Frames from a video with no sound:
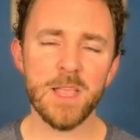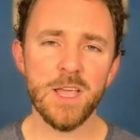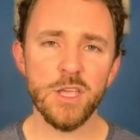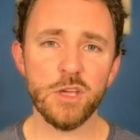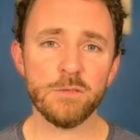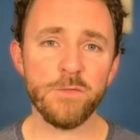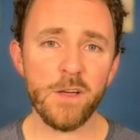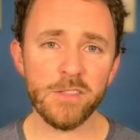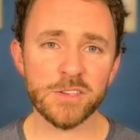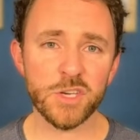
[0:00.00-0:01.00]
You can follow
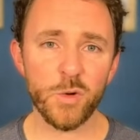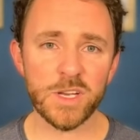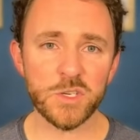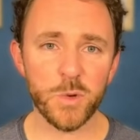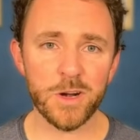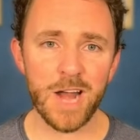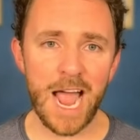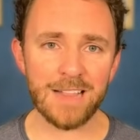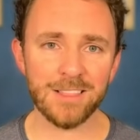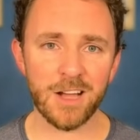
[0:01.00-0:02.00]
the show on Twitter
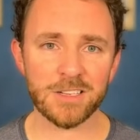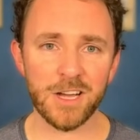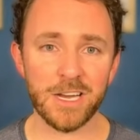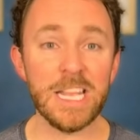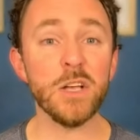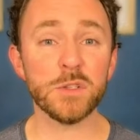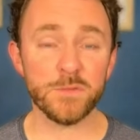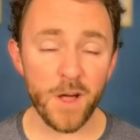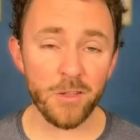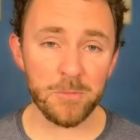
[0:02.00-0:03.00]
at Locked On Heels.
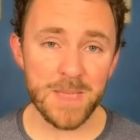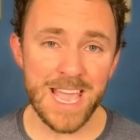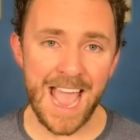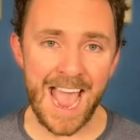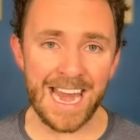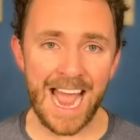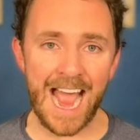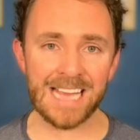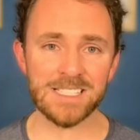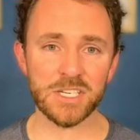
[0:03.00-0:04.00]
Follow me at
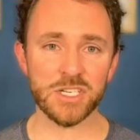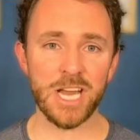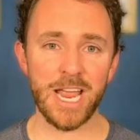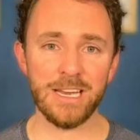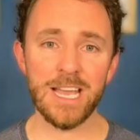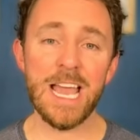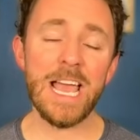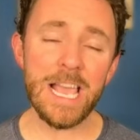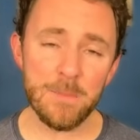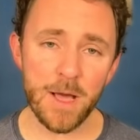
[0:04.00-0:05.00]
Isaac Schade
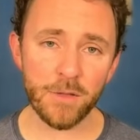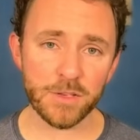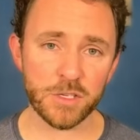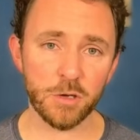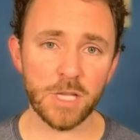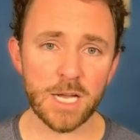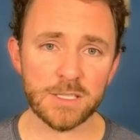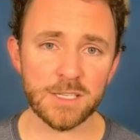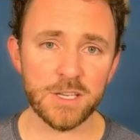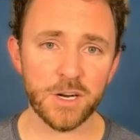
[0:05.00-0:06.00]
email the show,
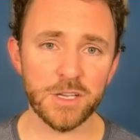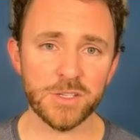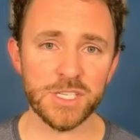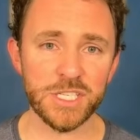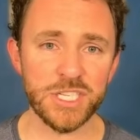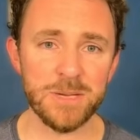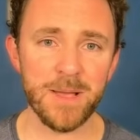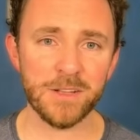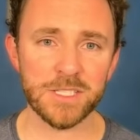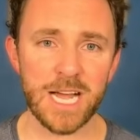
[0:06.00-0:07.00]
lockedontarheels at
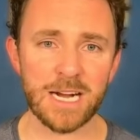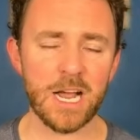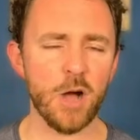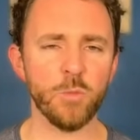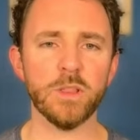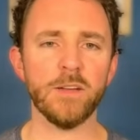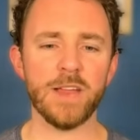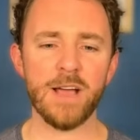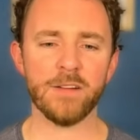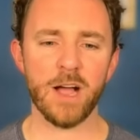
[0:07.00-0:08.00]
gmail.com. Would love to
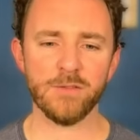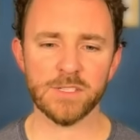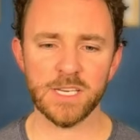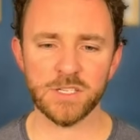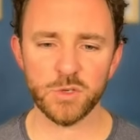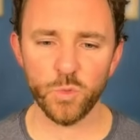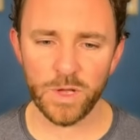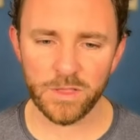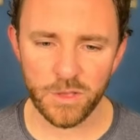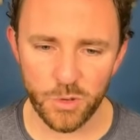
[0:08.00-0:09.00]
have a conversation
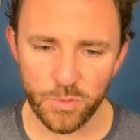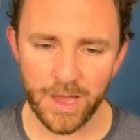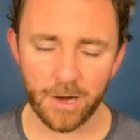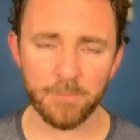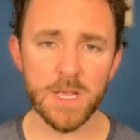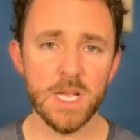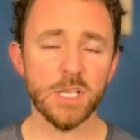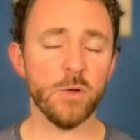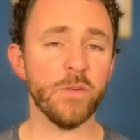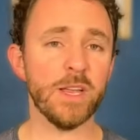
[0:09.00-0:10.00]
with you there.
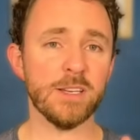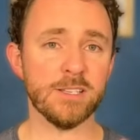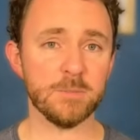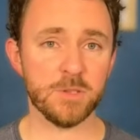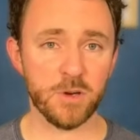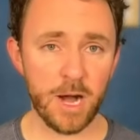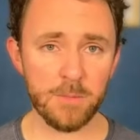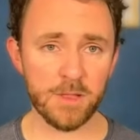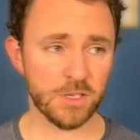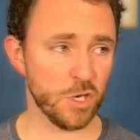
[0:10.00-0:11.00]
Don't forget to subscribe
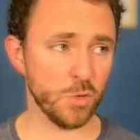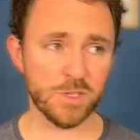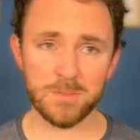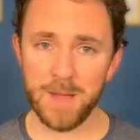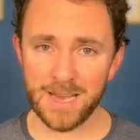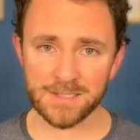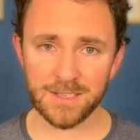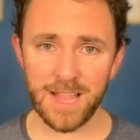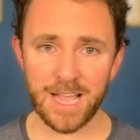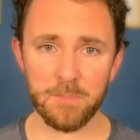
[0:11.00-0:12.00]
to the show, smash the
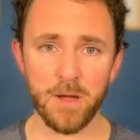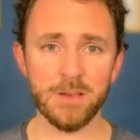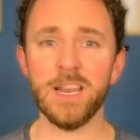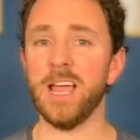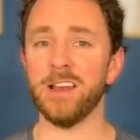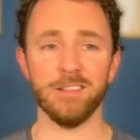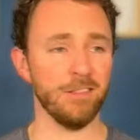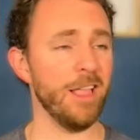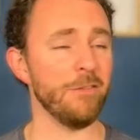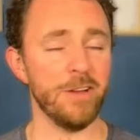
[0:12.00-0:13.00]
like button, and
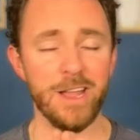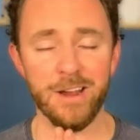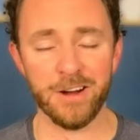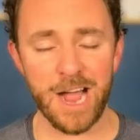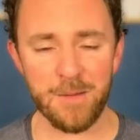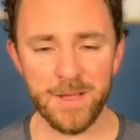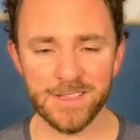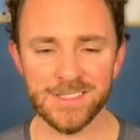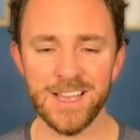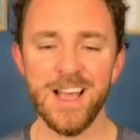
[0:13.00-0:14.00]
love to hear
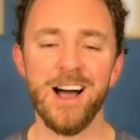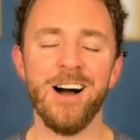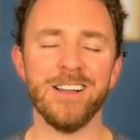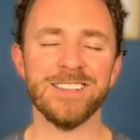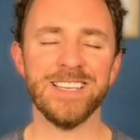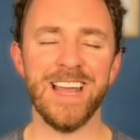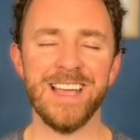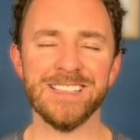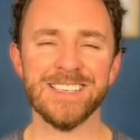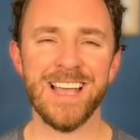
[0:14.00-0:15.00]
comments on
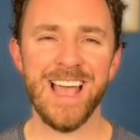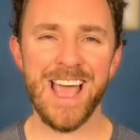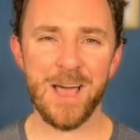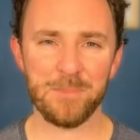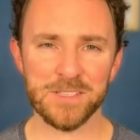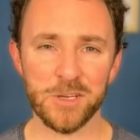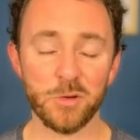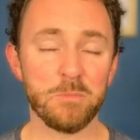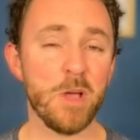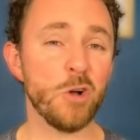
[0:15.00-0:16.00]
today's
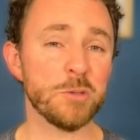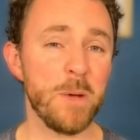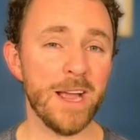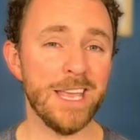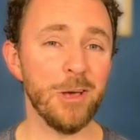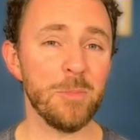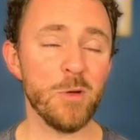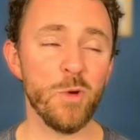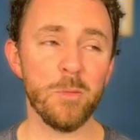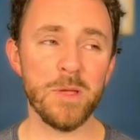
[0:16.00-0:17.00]
episode. Coach Pat Kilby
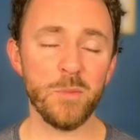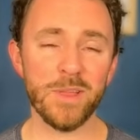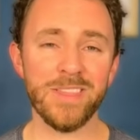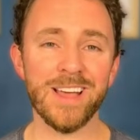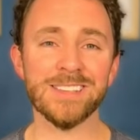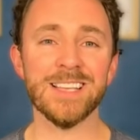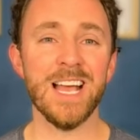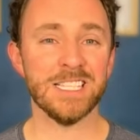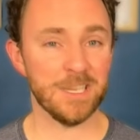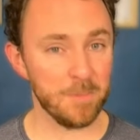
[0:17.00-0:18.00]
will be with us
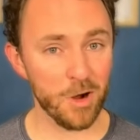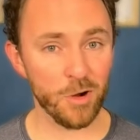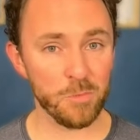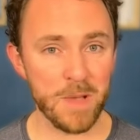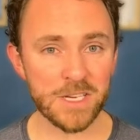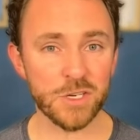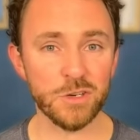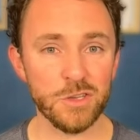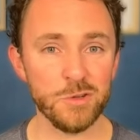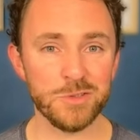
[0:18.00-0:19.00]
tomorrow. Make sure
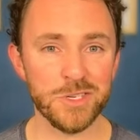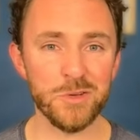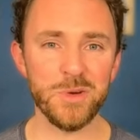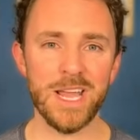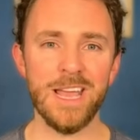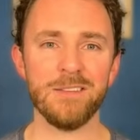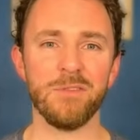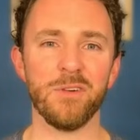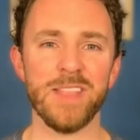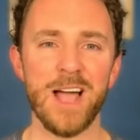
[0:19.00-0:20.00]
you tune in
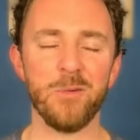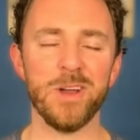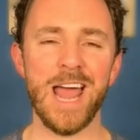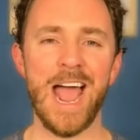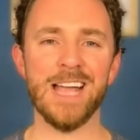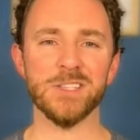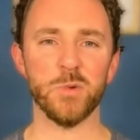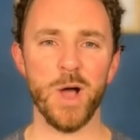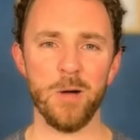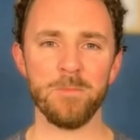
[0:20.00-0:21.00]
for that one as
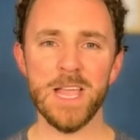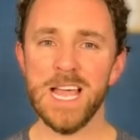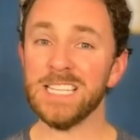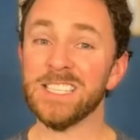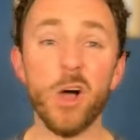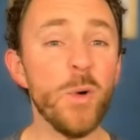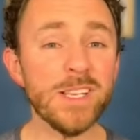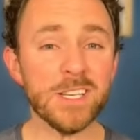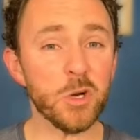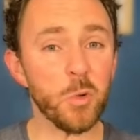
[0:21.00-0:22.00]
well. It's
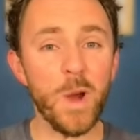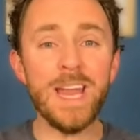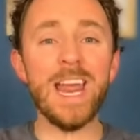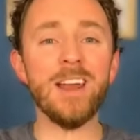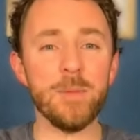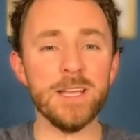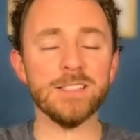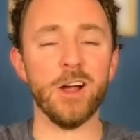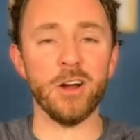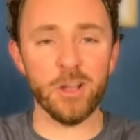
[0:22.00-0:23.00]
always a great day to be a
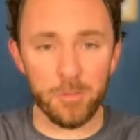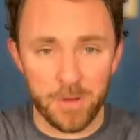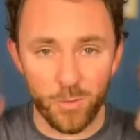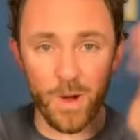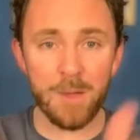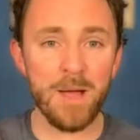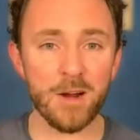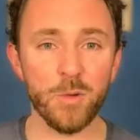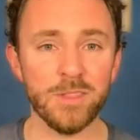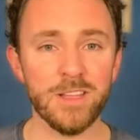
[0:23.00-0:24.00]
Tar Heel. Be right
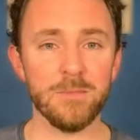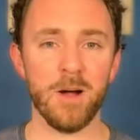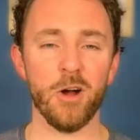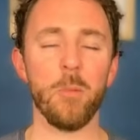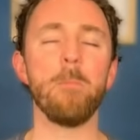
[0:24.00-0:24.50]
back with you tomorrow.